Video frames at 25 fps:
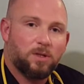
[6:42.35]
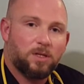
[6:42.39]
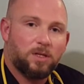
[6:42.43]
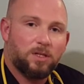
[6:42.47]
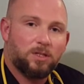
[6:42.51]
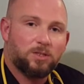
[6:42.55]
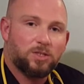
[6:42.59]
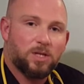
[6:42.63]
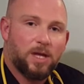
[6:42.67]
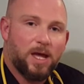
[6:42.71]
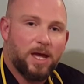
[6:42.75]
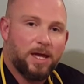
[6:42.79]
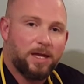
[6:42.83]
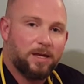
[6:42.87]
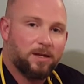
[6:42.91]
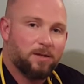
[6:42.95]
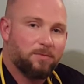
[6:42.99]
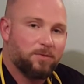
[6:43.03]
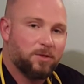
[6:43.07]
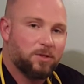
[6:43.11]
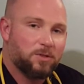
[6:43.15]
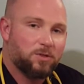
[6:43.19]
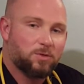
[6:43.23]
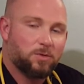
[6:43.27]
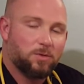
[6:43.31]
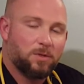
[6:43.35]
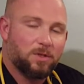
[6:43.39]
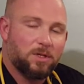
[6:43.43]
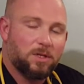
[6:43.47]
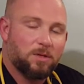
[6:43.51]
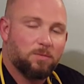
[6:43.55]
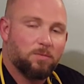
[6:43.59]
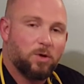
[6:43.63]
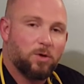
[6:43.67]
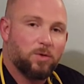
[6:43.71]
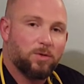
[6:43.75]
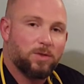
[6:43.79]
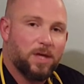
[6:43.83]
each eye individually
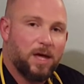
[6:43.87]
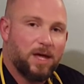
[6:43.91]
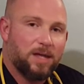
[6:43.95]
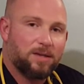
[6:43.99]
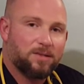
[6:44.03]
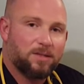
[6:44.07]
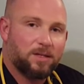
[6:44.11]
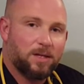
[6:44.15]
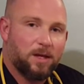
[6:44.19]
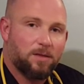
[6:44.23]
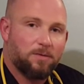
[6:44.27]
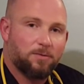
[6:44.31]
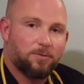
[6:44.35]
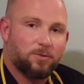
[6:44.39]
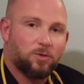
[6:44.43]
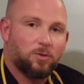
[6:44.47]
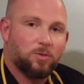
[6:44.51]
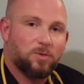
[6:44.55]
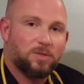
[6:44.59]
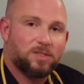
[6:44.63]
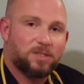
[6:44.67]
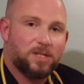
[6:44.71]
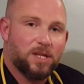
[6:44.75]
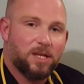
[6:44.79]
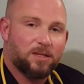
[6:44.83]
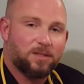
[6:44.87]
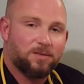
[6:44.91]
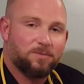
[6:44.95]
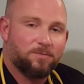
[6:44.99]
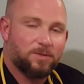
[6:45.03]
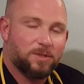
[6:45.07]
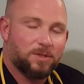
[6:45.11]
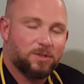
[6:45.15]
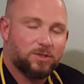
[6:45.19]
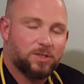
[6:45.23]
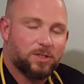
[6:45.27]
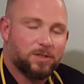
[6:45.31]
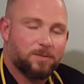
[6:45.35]
and both eyes together to assess
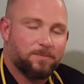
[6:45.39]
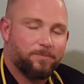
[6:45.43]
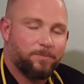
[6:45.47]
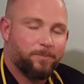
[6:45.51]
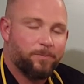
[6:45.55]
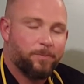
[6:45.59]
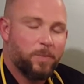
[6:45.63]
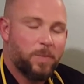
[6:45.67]
vision.